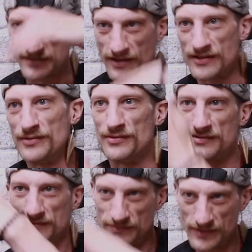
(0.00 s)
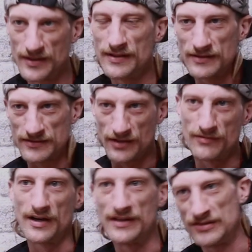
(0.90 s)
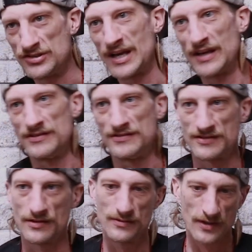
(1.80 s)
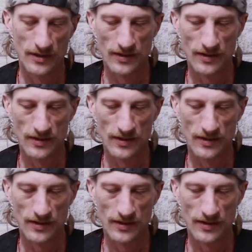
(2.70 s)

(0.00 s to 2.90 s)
cycles, you start running into challenges. So